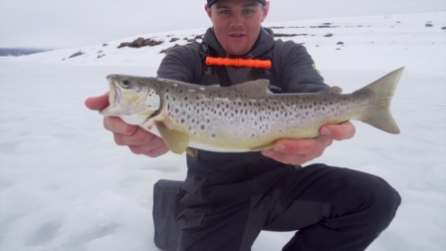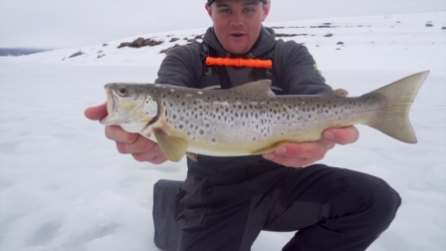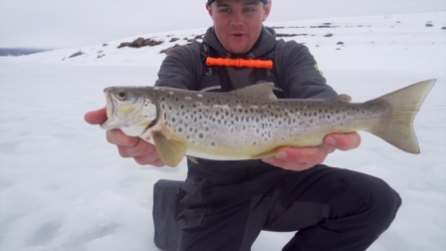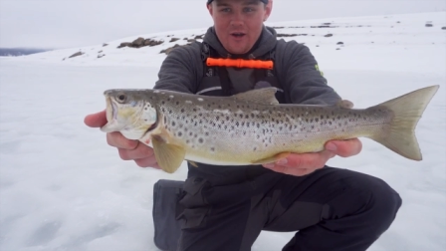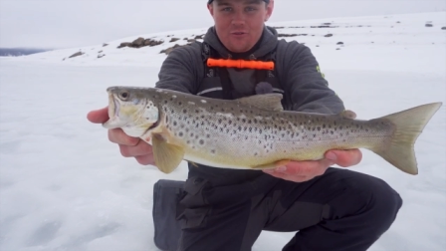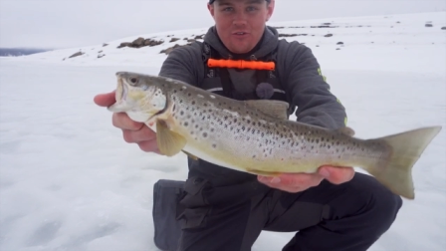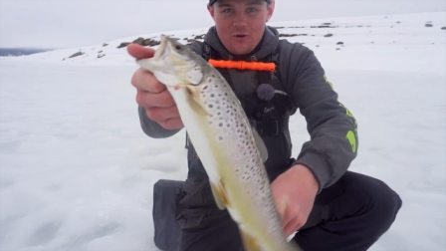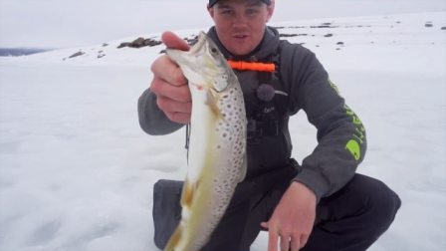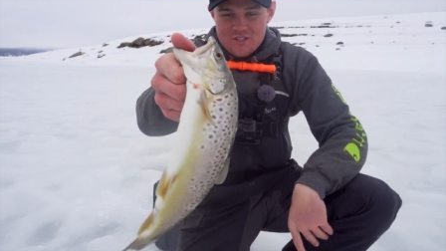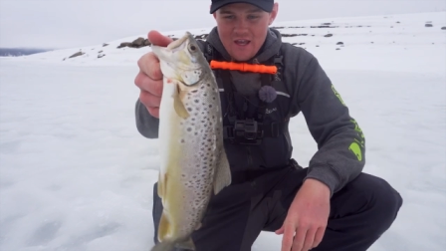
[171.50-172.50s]
There we go,
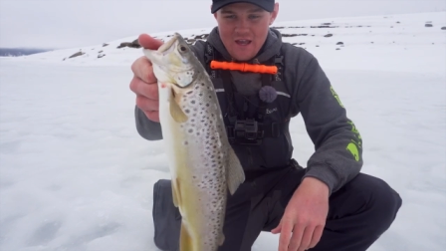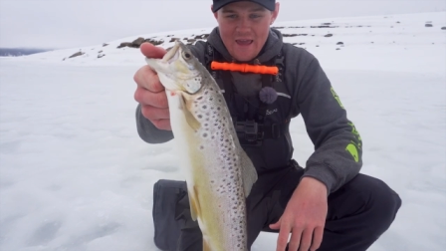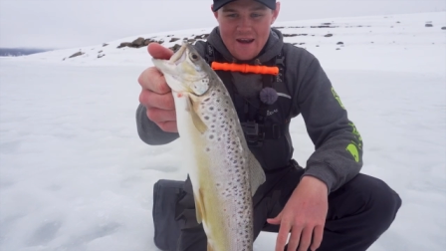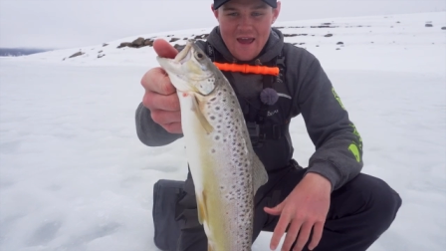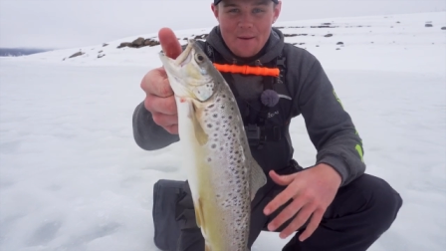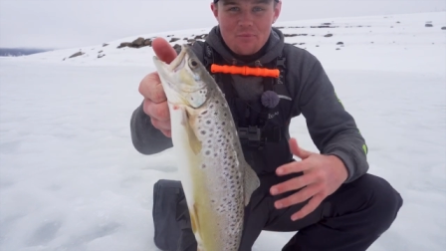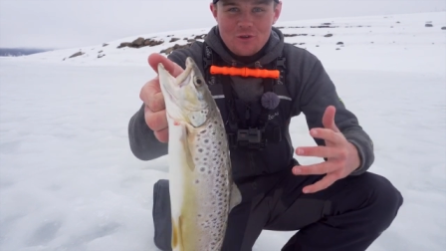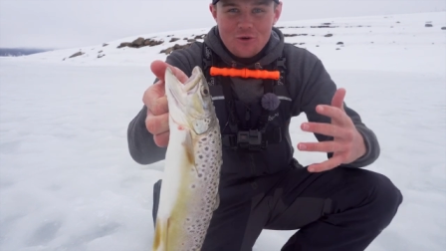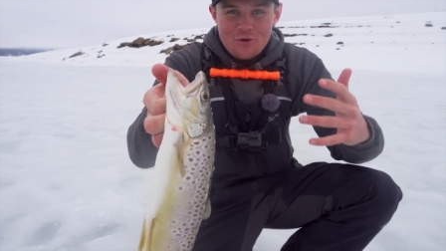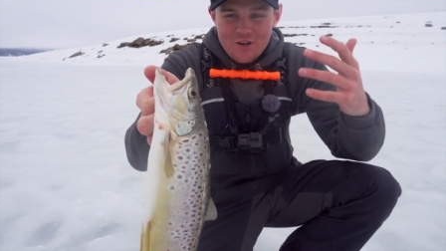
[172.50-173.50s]
folks. An
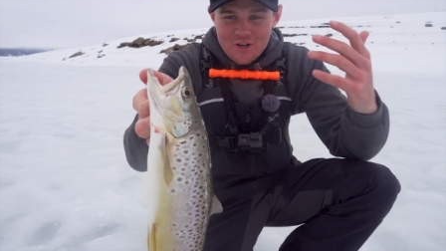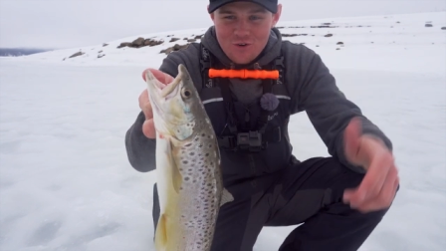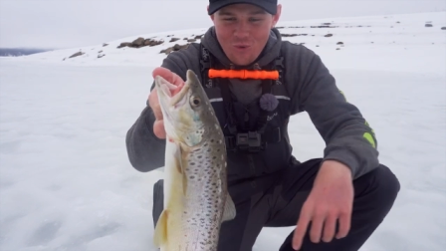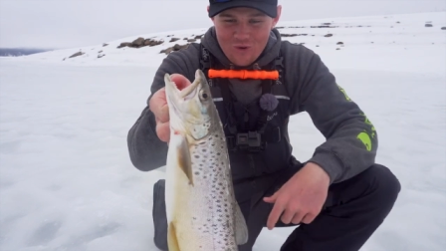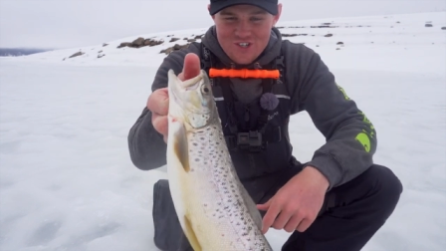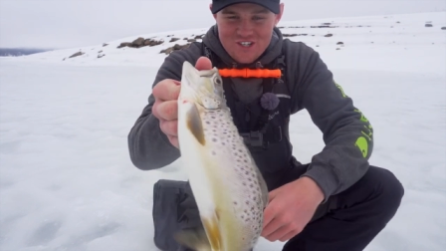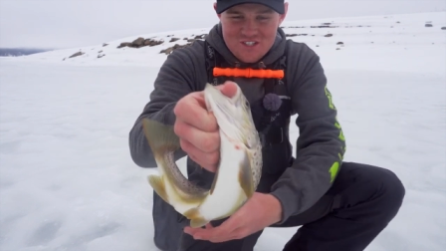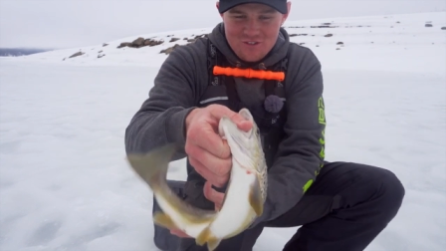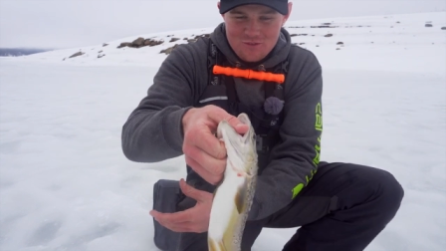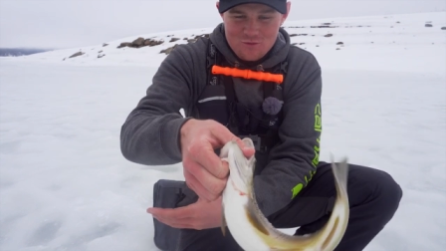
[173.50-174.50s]
absolute
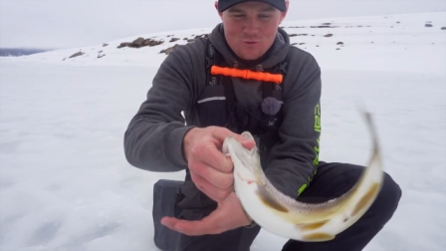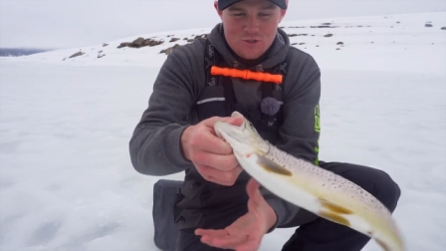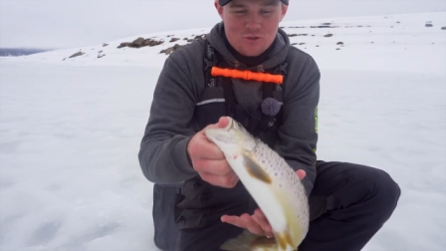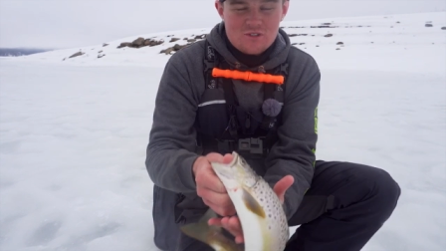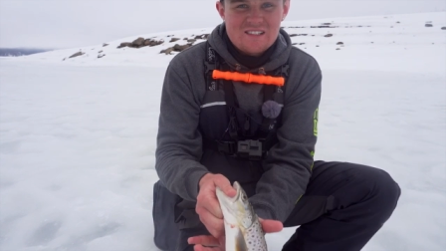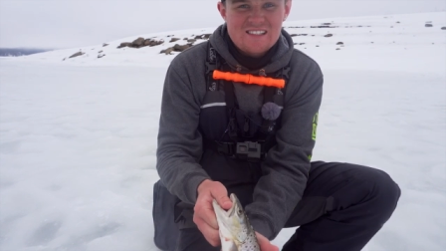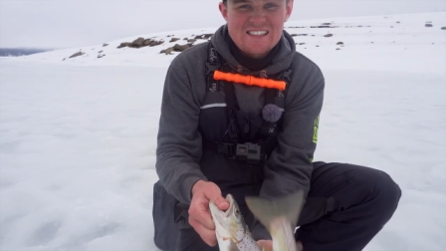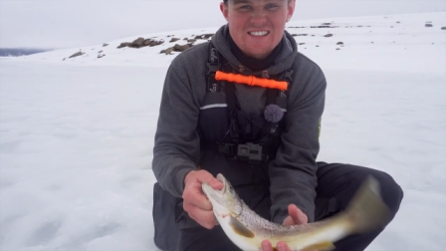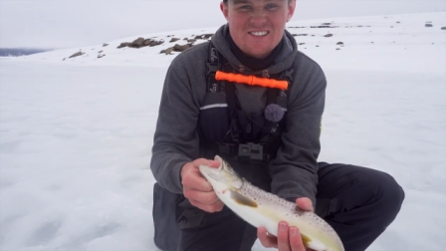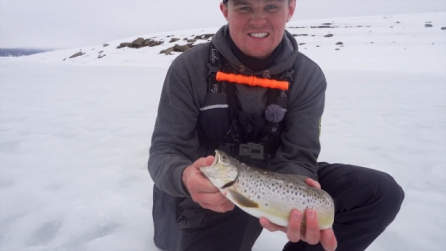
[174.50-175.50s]
gorgeous, woo, he's
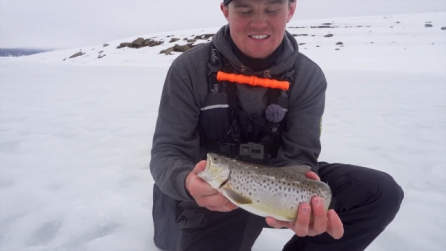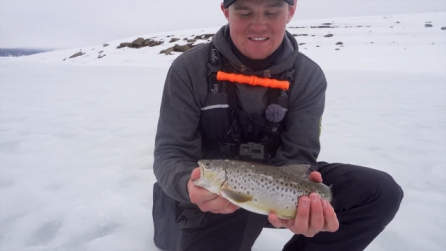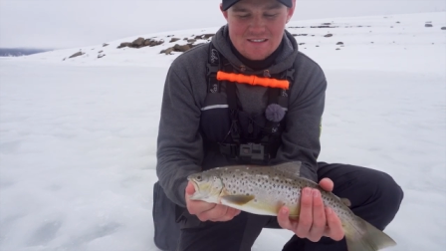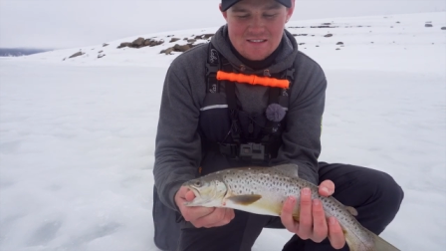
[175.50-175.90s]
got energy.